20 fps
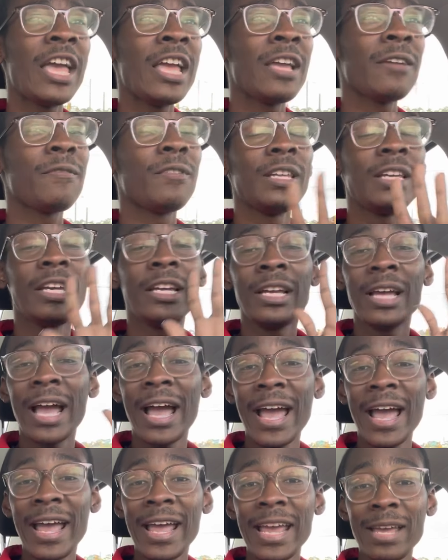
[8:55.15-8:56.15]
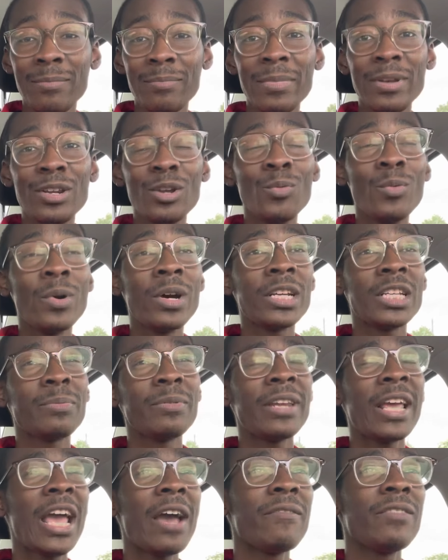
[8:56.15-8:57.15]
Thankfully, I ain't been the one
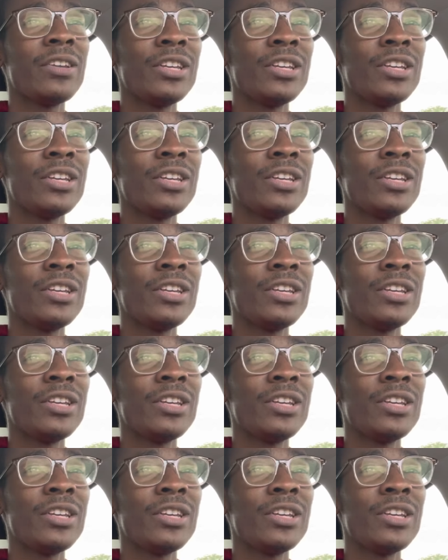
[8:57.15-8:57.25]
that's been having